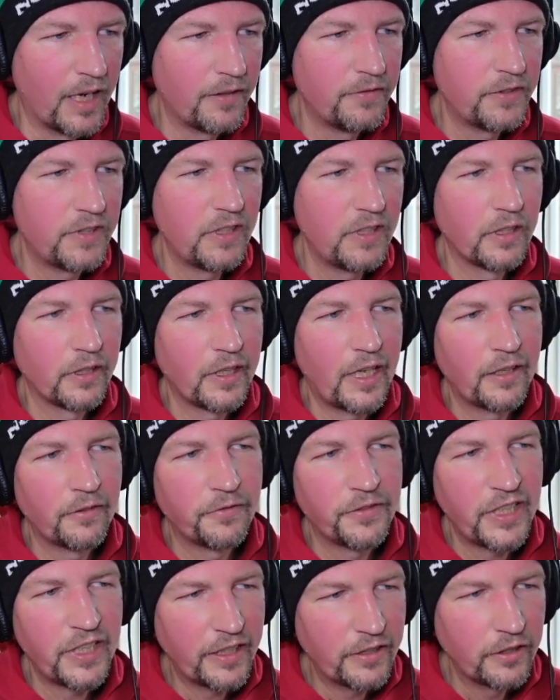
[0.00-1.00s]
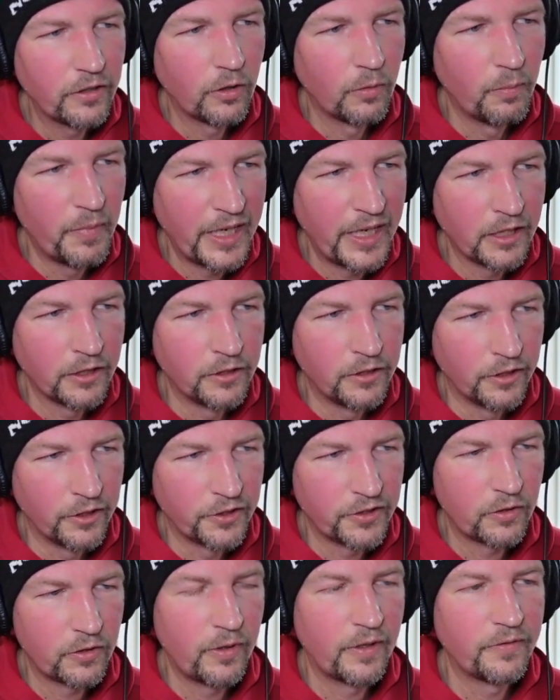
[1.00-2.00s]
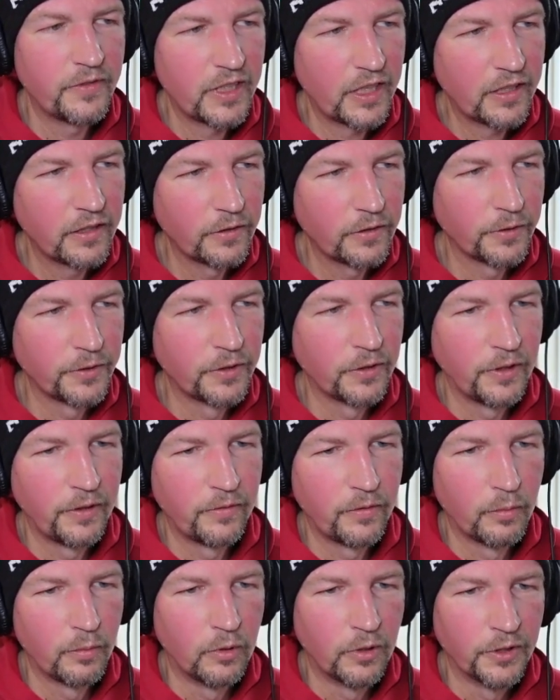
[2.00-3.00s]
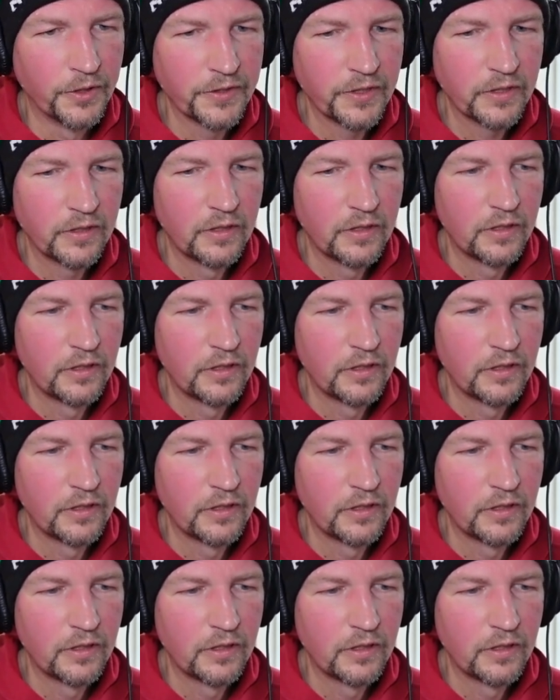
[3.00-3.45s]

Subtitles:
I've seen a lot of technical managers who have technical deliverables